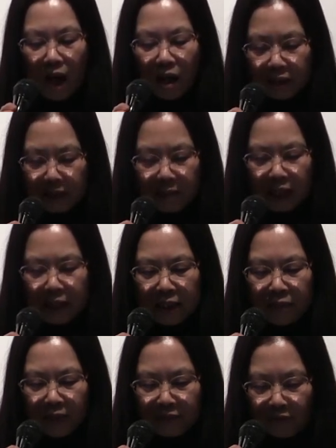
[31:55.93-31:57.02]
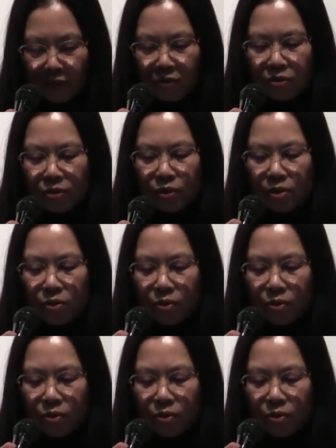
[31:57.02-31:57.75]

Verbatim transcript: ultimately refers